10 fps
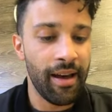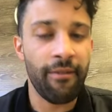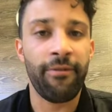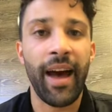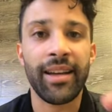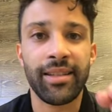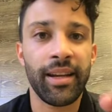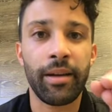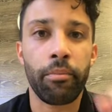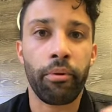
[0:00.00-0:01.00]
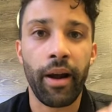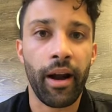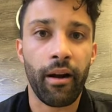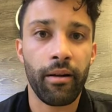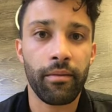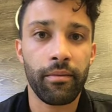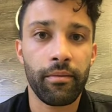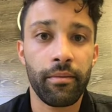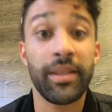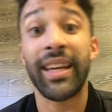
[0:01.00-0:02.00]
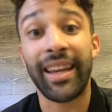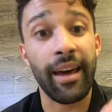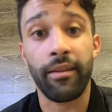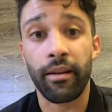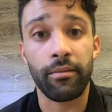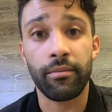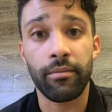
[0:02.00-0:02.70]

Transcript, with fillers: Fasting and prayer together,